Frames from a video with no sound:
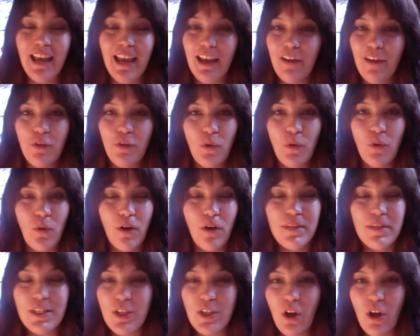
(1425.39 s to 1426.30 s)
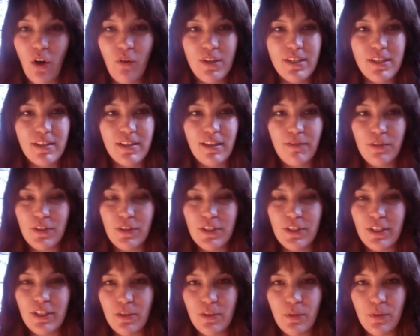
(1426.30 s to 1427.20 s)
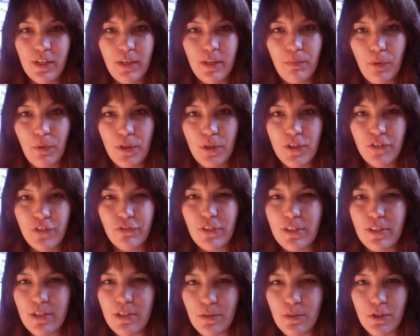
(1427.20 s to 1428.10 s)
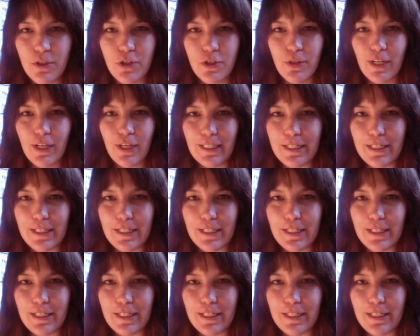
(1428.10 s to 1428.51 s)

if you want me to always give you the twenty points of this is what you get,